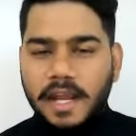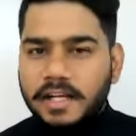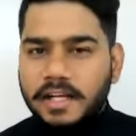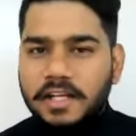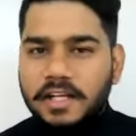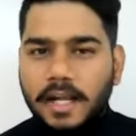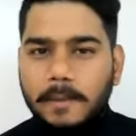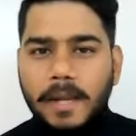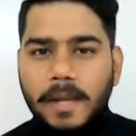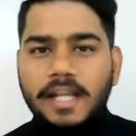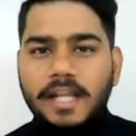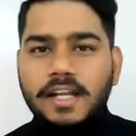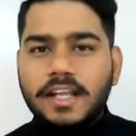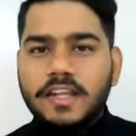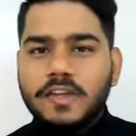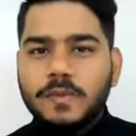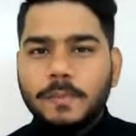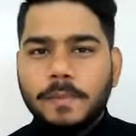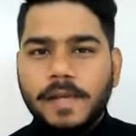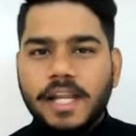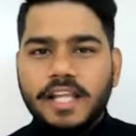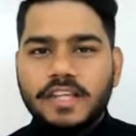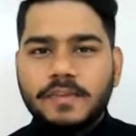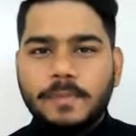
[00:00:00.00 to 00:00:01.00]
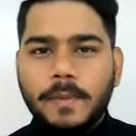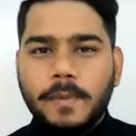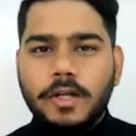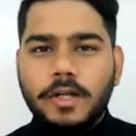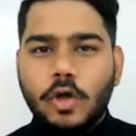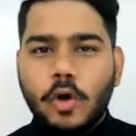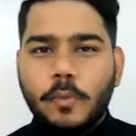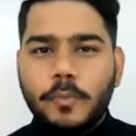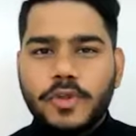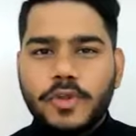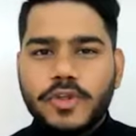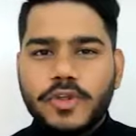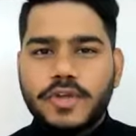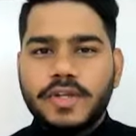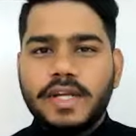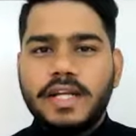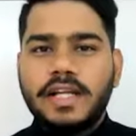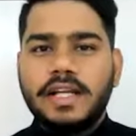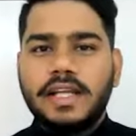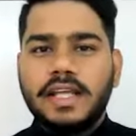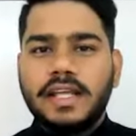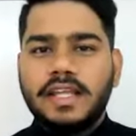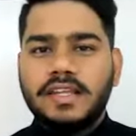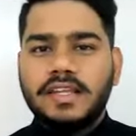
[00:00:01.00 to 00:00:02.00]
Tremendous placement
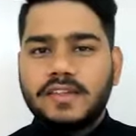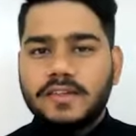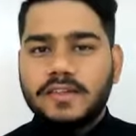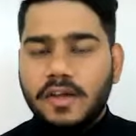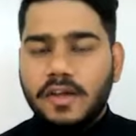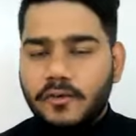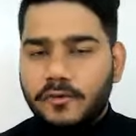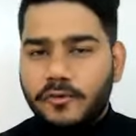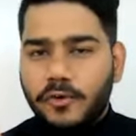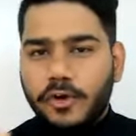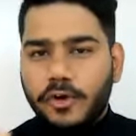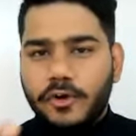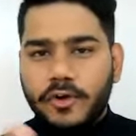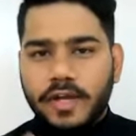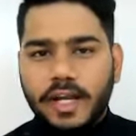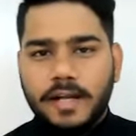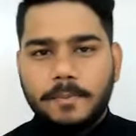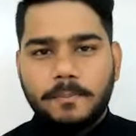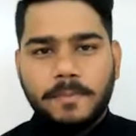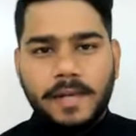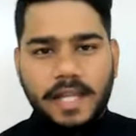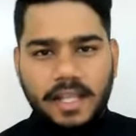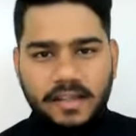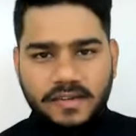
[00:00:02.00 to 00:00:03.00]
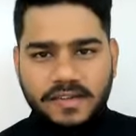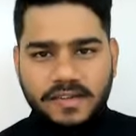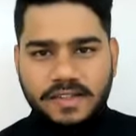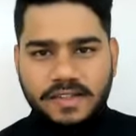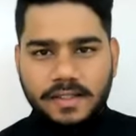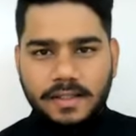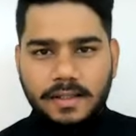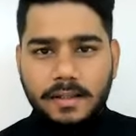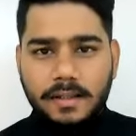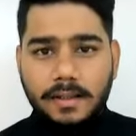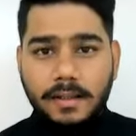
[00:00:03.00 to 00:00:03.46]
opportunities for you to get placed.